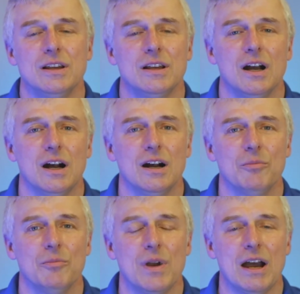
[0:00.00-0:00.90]

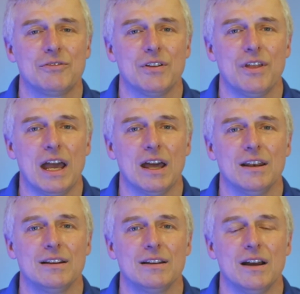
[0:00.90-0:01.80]
After
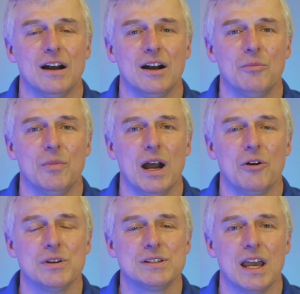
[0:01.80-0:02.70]
that, I
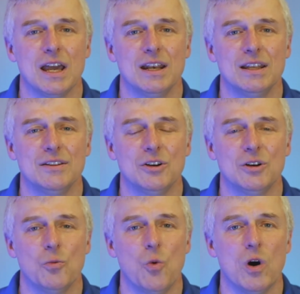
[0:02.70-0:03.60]
always had
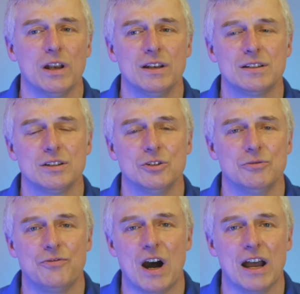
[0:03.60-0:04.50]
either 1 to
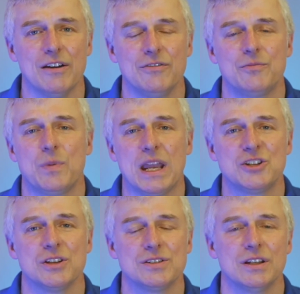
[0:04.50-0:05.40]
5
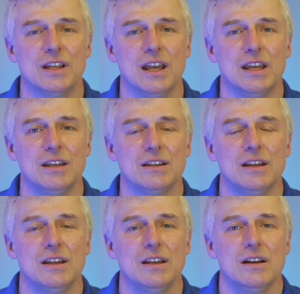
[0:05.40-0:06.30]
patients a day
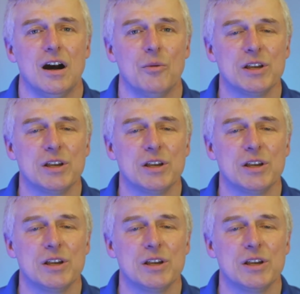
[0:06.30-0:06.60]
on my